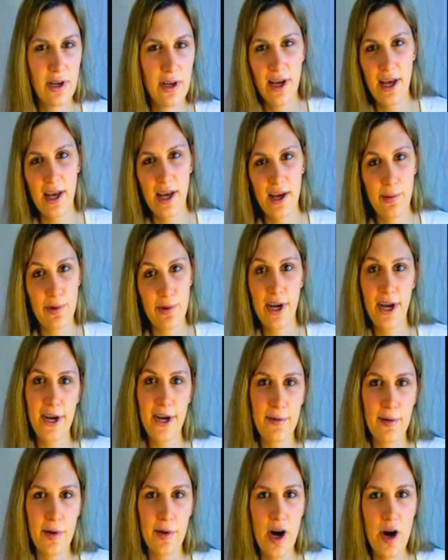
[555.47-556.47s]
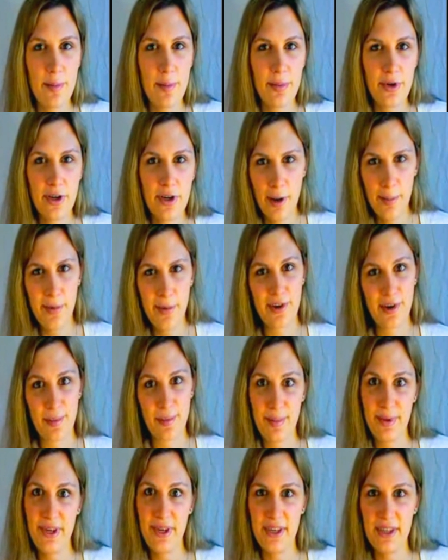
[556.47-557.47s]
Hey, when I grow up, I'm gonna
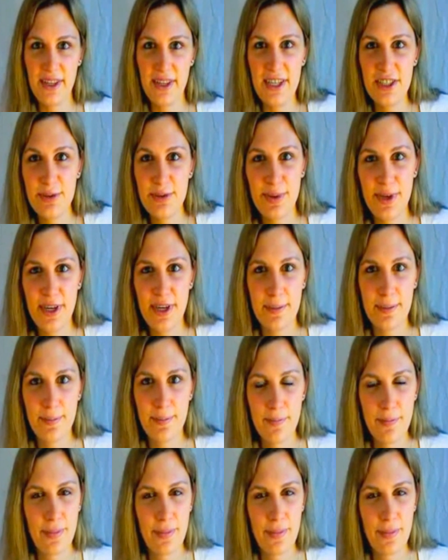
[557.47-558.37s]
be a lesbian.